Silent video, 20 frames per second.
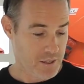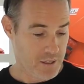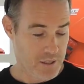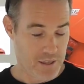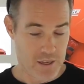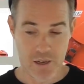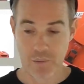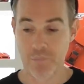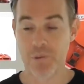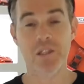
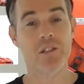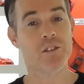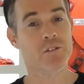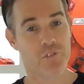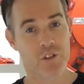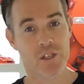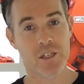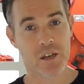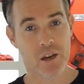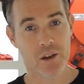Uh, but this
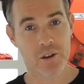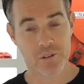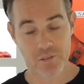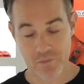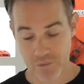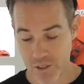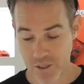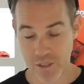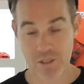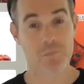
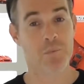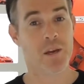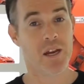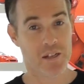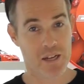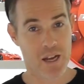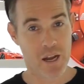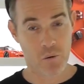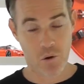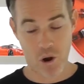video, this is
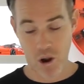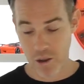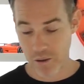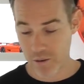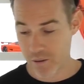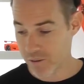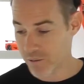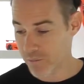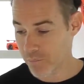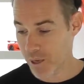about how I
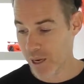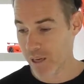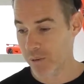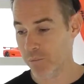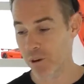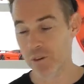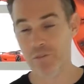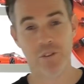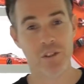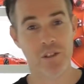paint
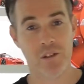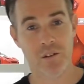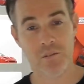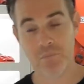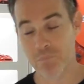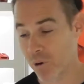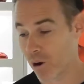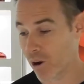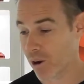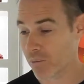my,
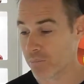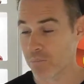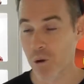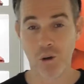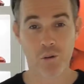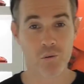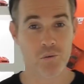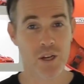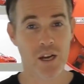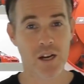my
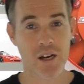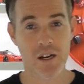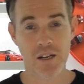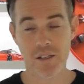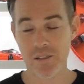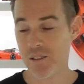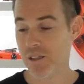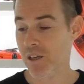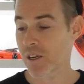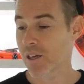model
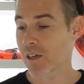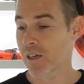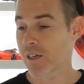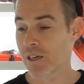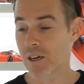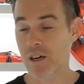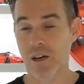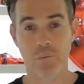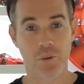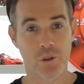cars
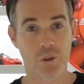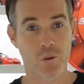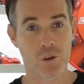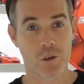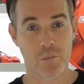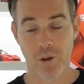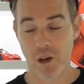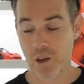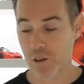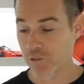uh, with
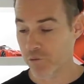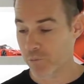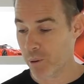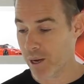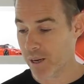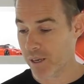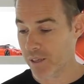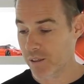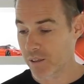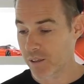automotive
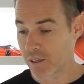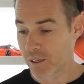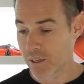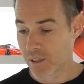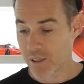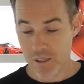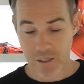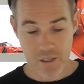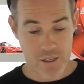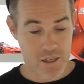paint.
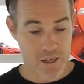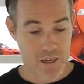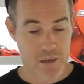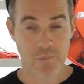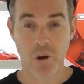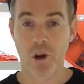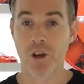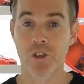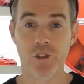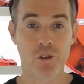
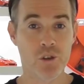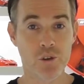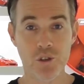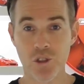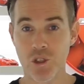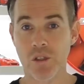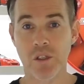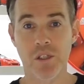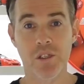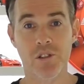Um, I
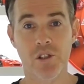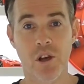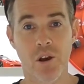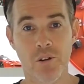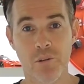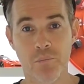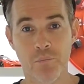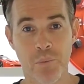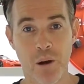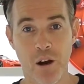usually
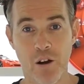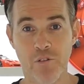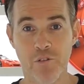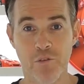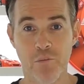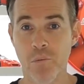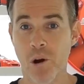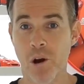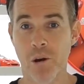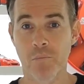don't
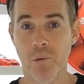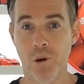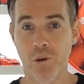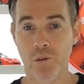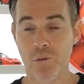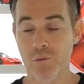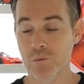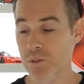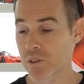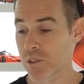buff my
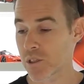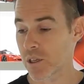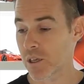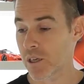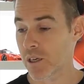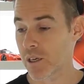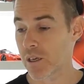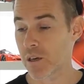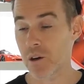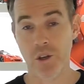models.
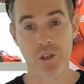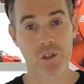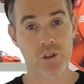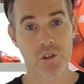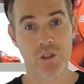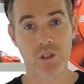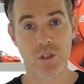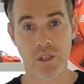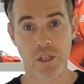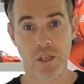Uh, I
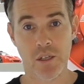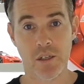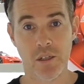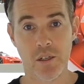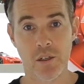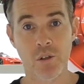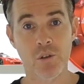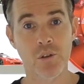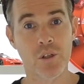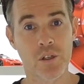usually get
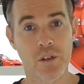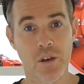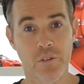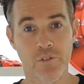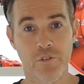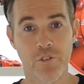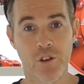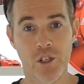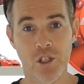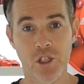a good
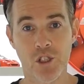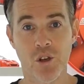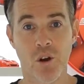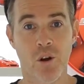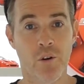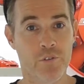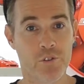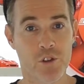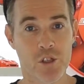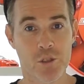enough finish
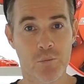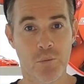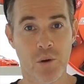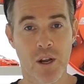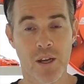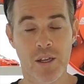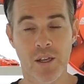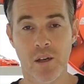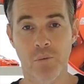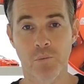off the
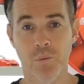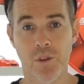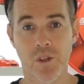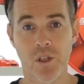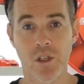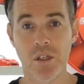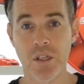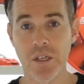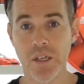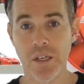spray gun with
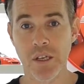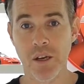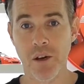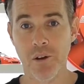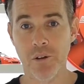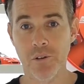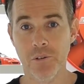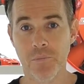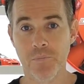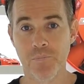the clear
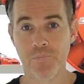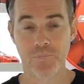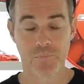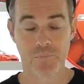coat.